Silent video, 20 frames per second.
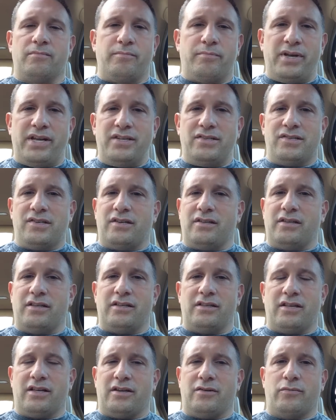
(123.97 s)

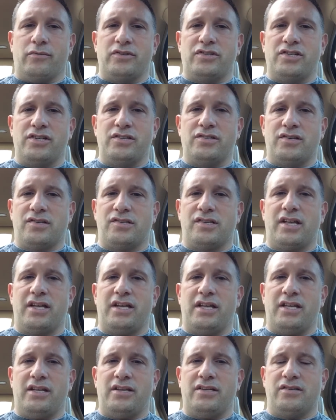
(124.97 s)
basically like what Jesus
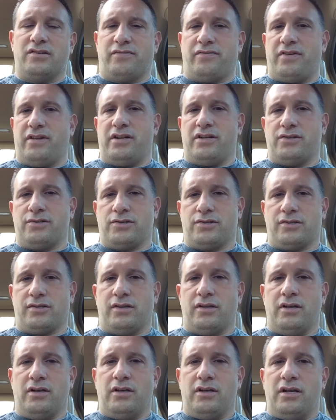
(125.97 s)
said: it is finished.
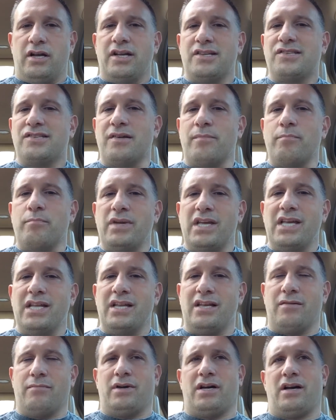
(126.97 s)
It's the
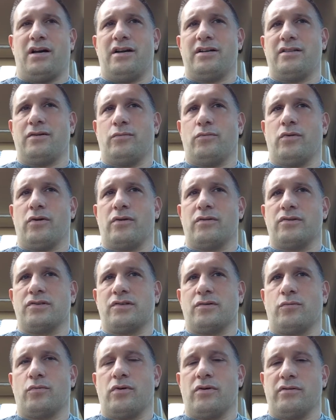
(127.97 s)
meaning behind the words.
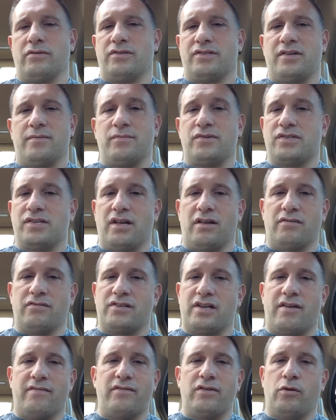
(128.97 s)
The words
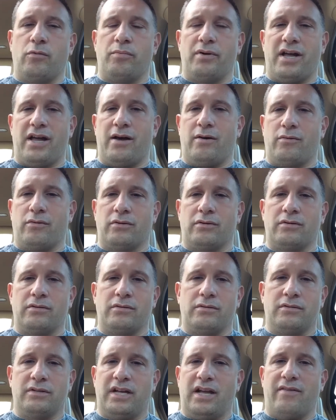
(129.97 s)
themselves have no power.
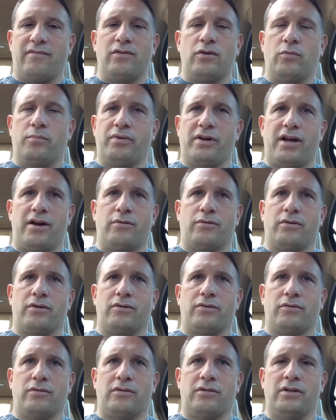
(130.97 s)
They have no power
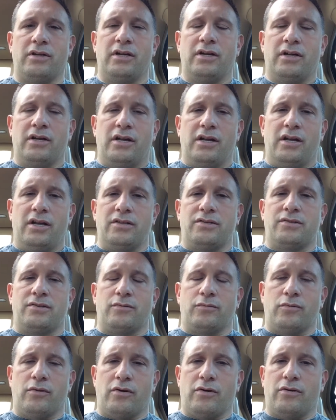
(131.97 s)
at all. It's
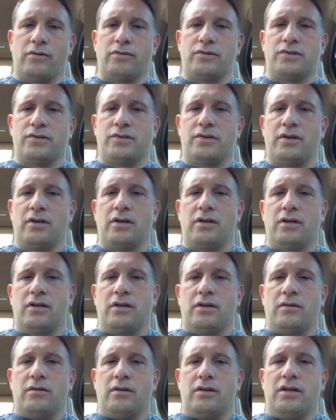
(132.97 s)
the words,
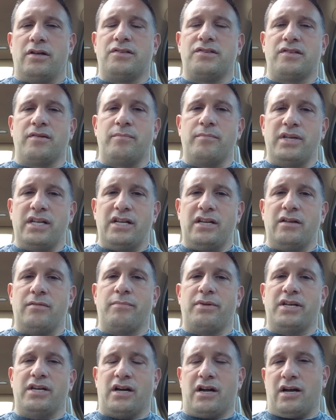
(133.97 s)
it's the meaning
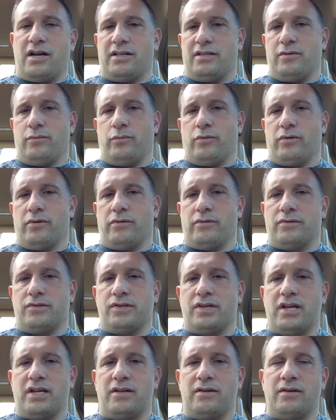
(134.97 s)
behind the
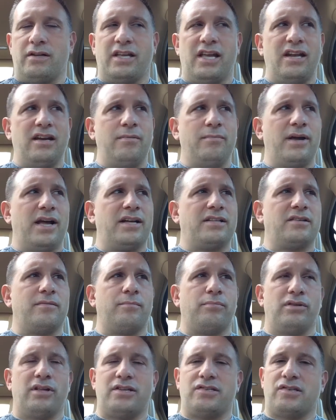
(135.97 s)
words. And getting back to
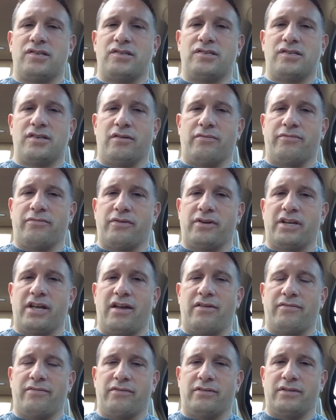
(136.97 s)
blessed
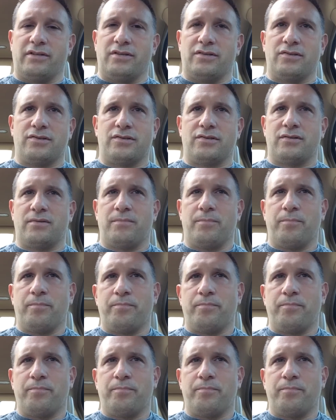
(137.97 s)
self-forgetfulness,